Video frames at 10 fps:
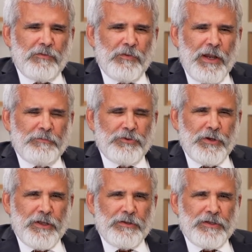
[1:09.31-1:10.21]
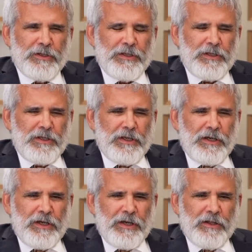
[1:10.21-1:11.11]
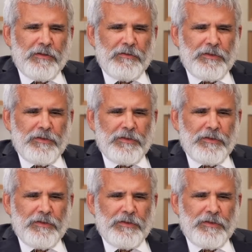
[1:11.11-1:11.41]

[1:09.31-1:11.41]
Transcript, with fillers: wrapped around uh,